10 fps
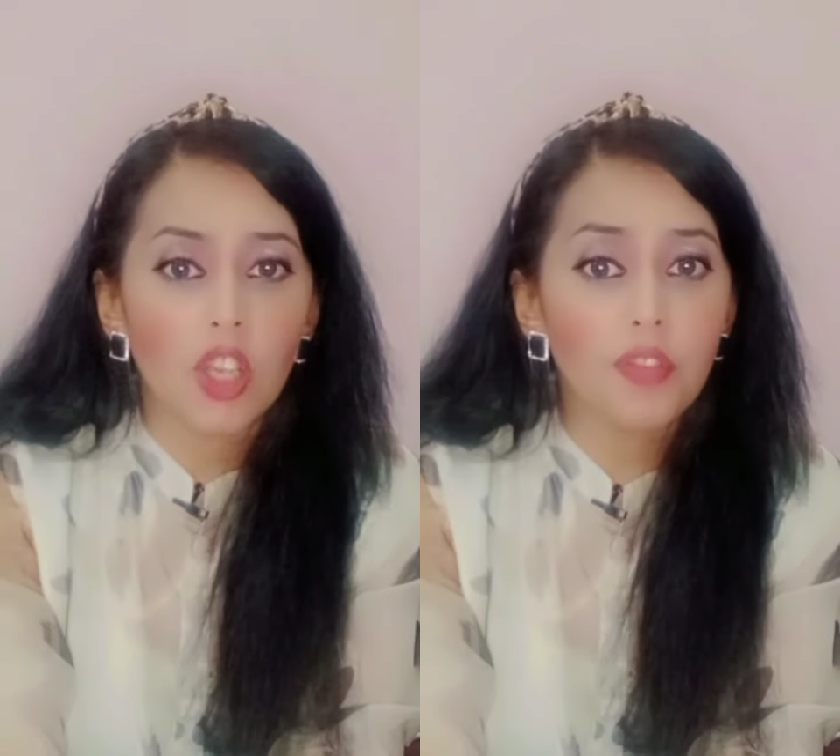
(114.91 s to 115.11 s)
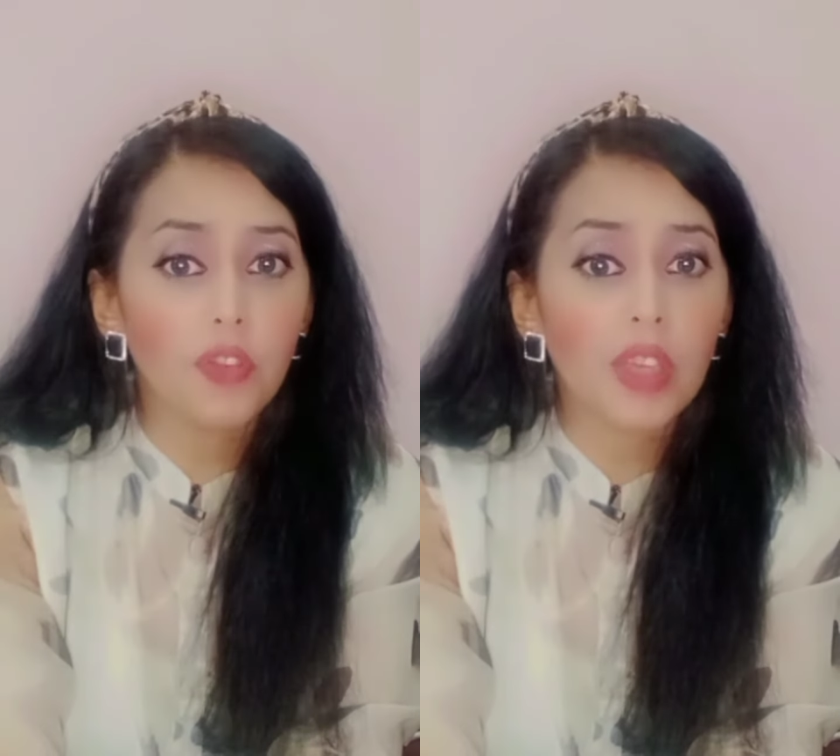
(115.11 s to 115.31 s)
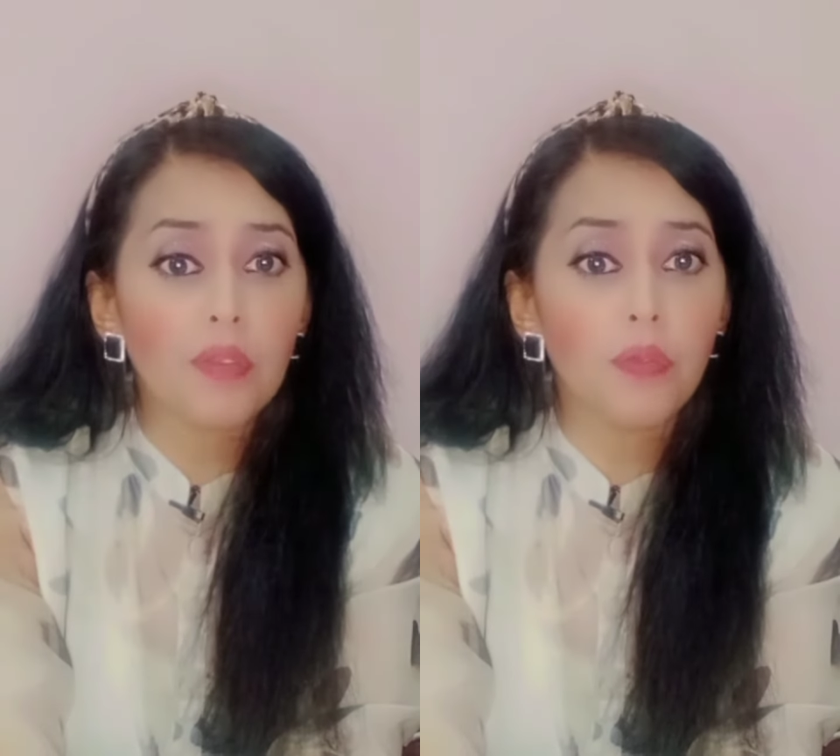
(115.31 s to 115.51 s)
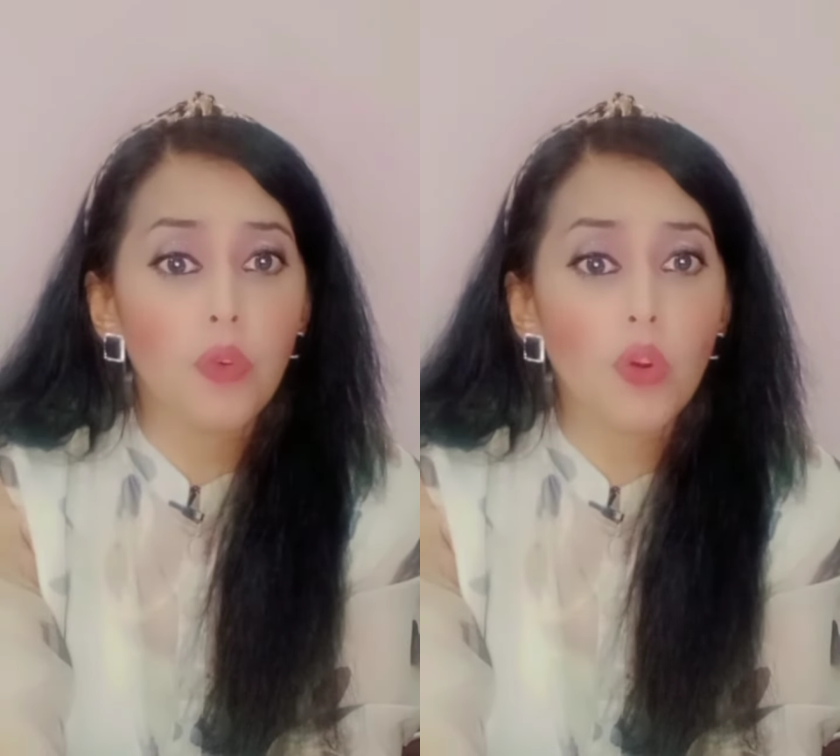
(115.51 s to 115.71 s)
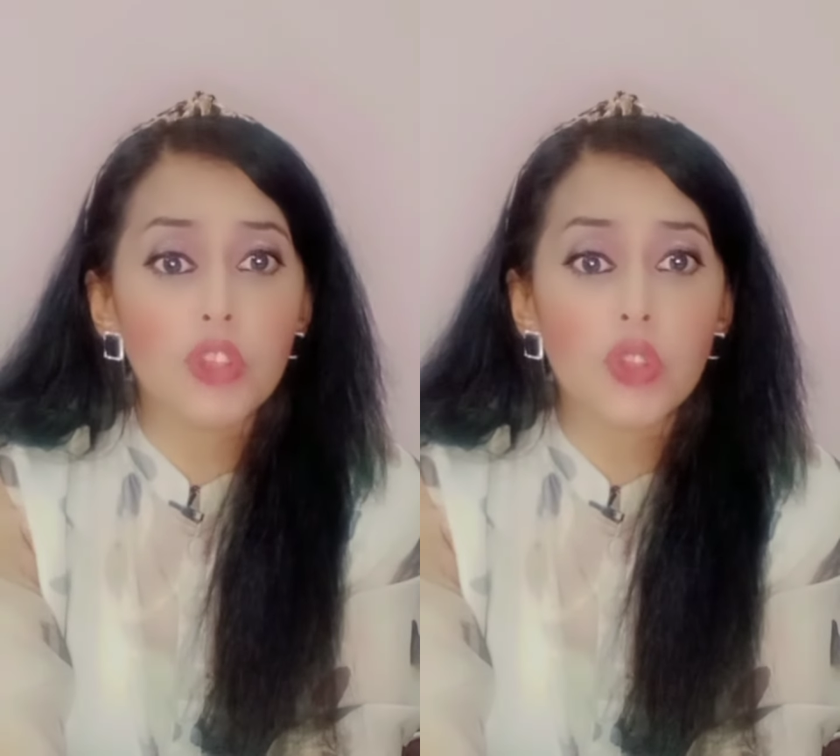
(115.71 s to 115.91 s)
if you can
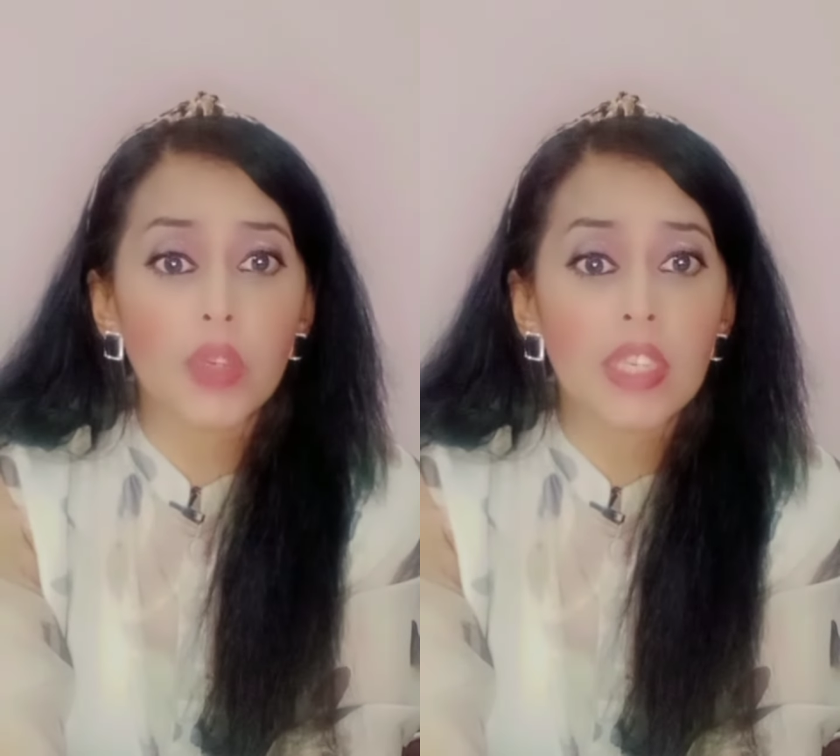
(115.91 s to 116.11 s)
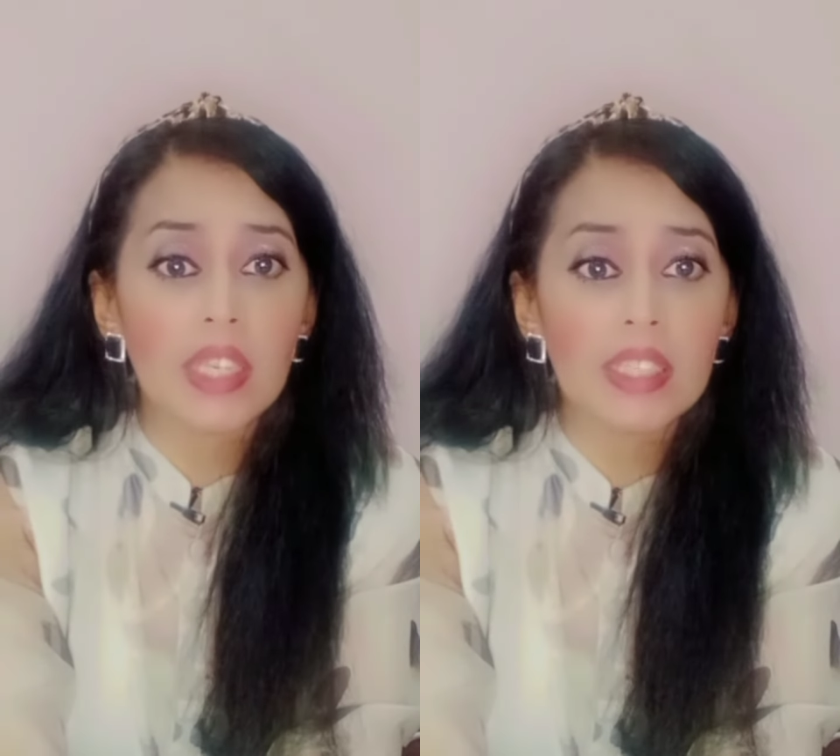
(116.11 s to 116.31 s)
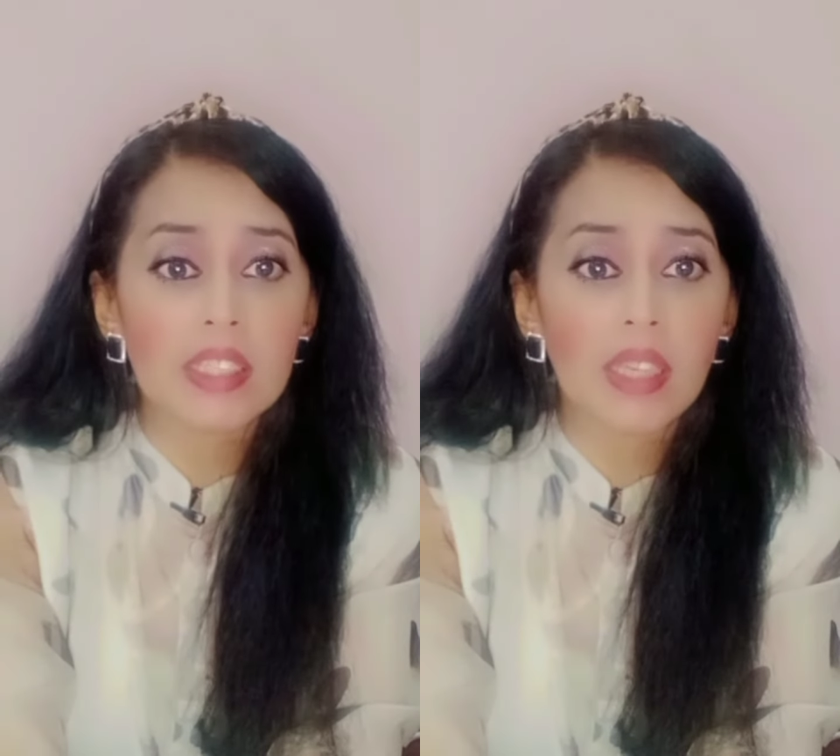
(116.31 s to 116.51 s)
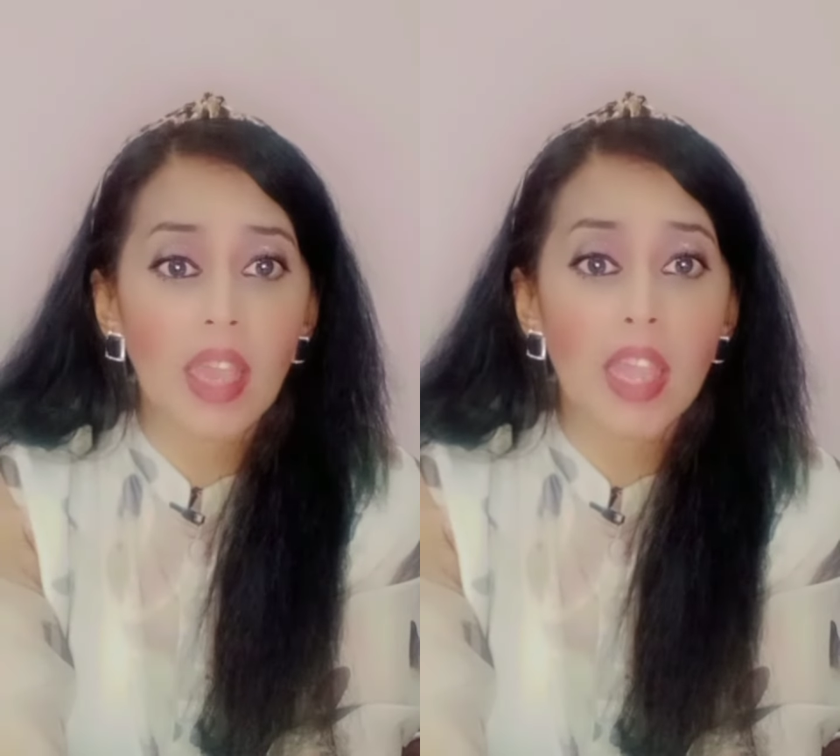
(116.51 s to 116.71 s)
force your heat